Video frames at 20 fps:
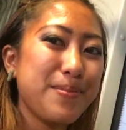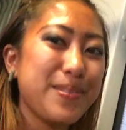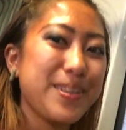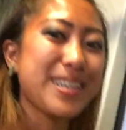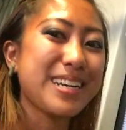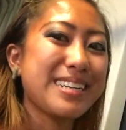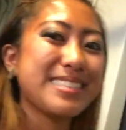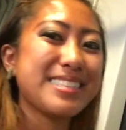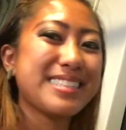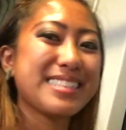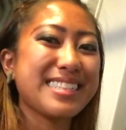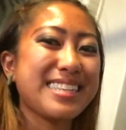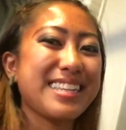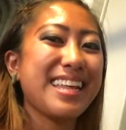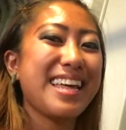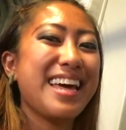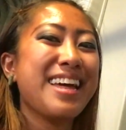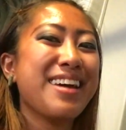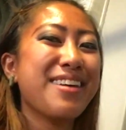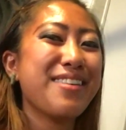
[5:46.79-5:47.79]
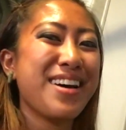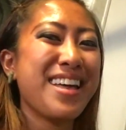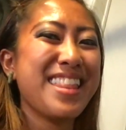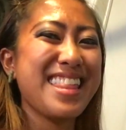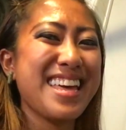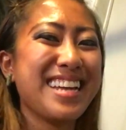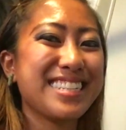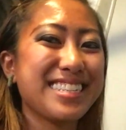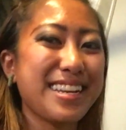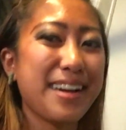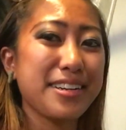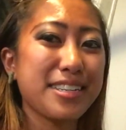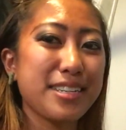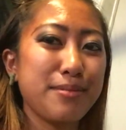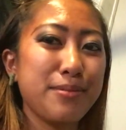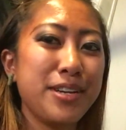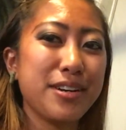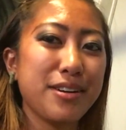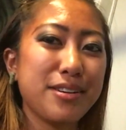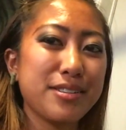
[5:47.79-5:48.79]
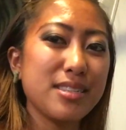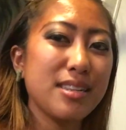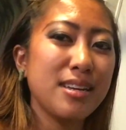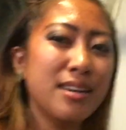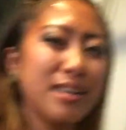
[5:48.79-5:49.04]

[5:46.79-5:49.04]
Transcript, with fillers: because when they talked to him, he goes,